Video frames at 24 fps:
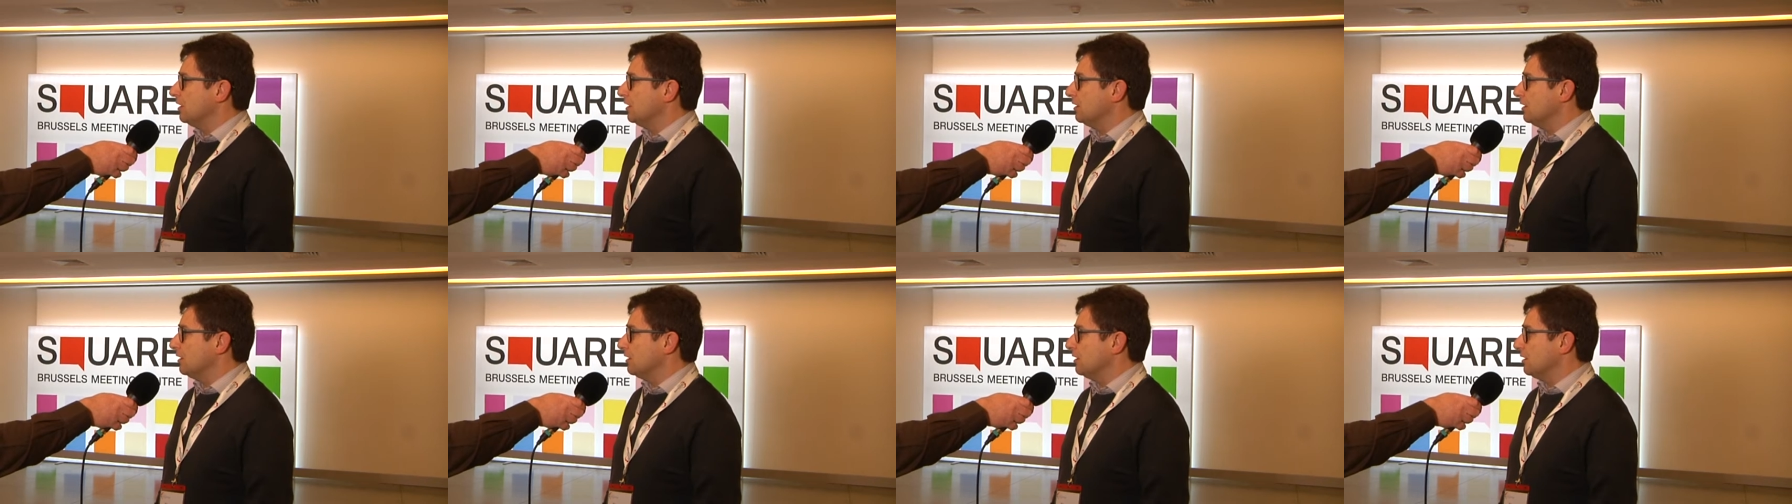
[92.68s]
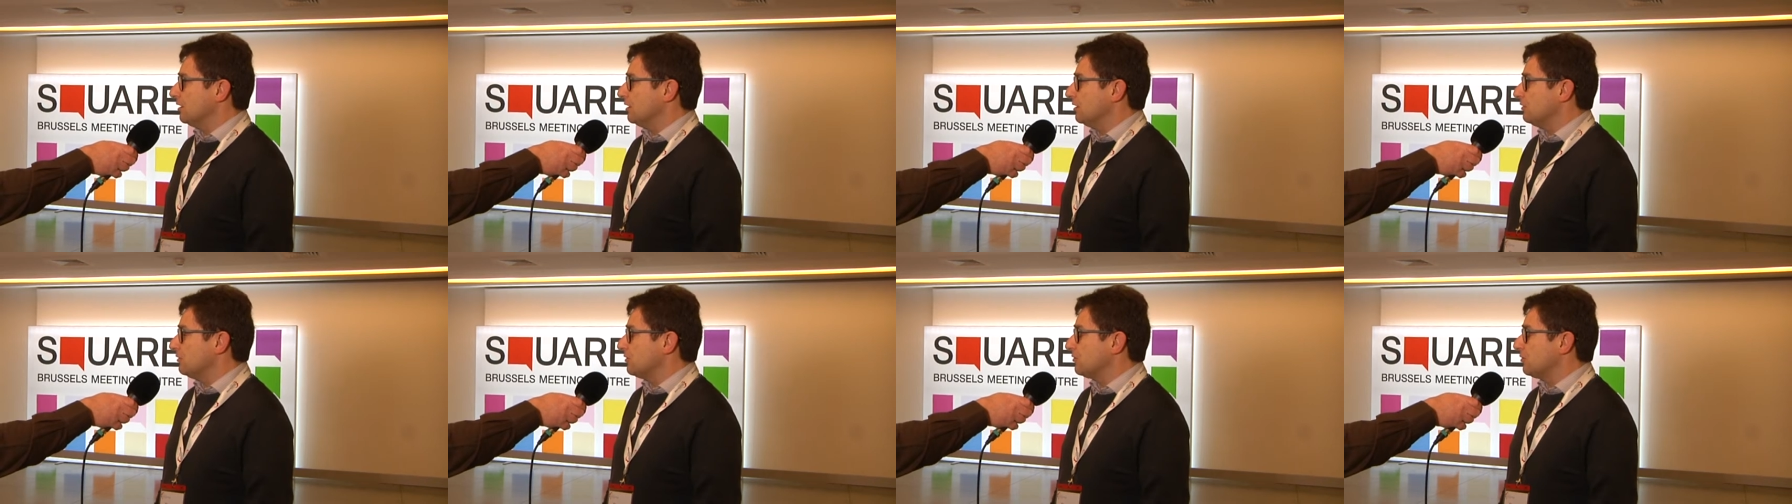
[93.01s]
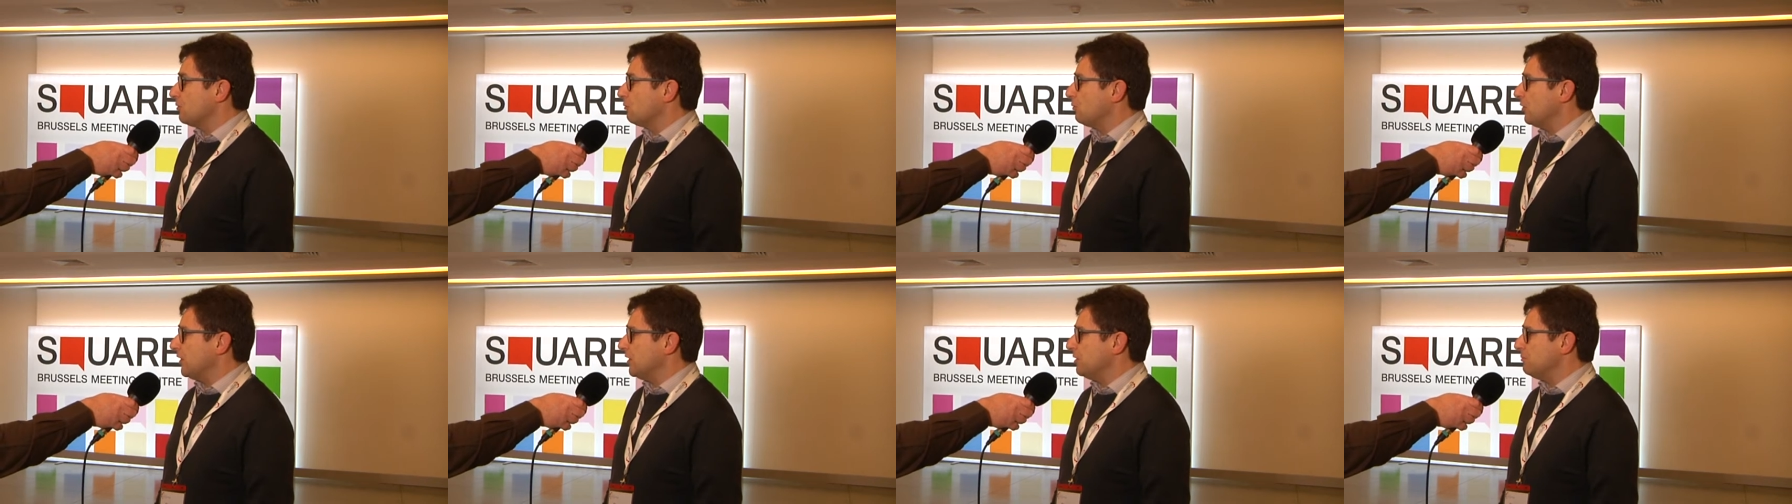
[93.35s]
uh,
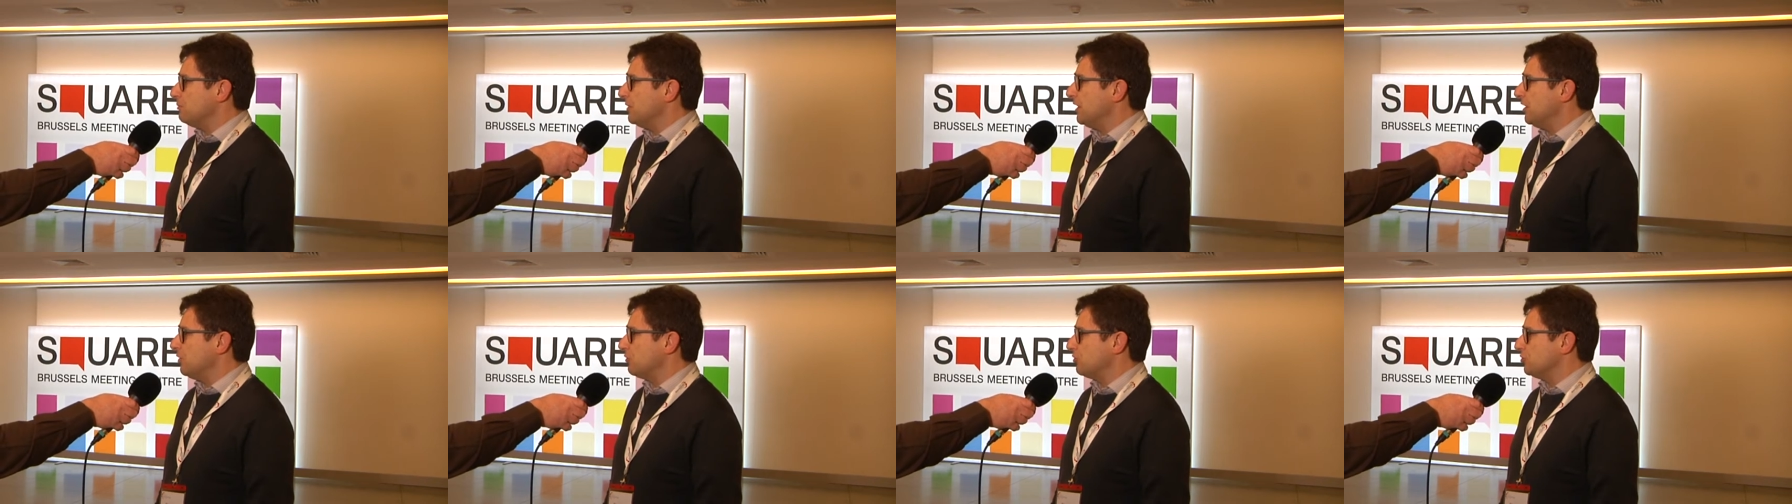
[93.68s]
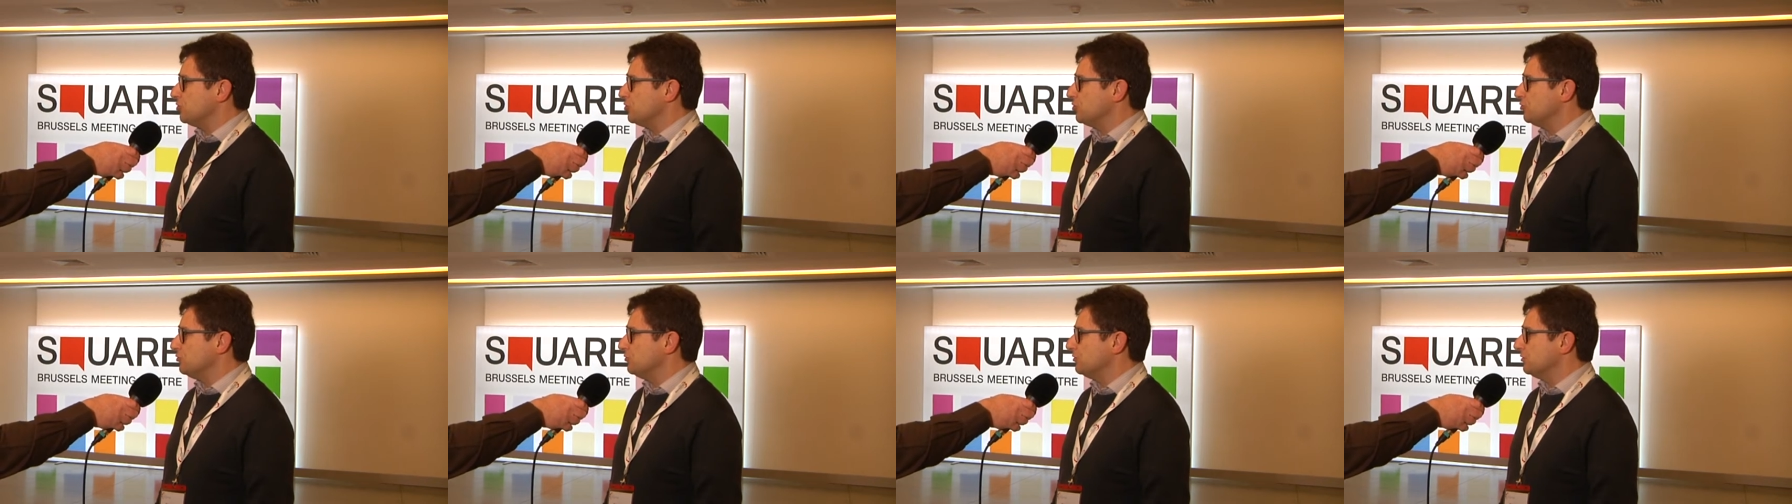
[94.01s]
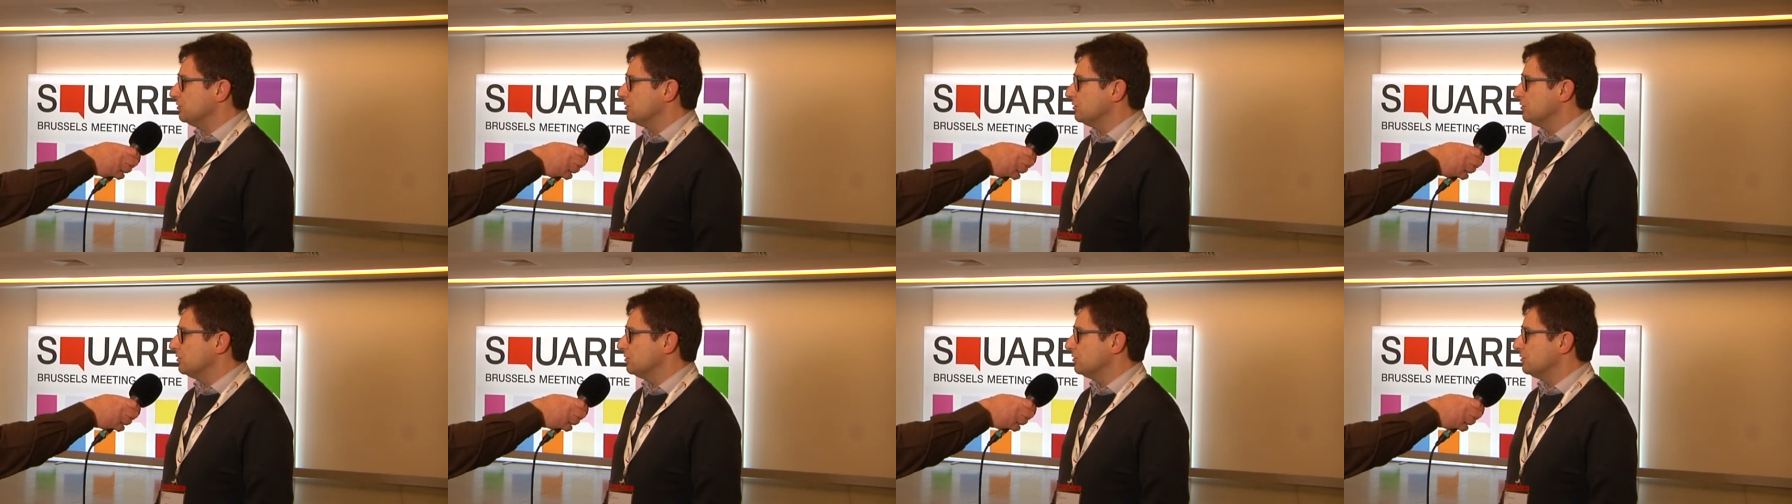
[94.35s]
somewhere in May or June.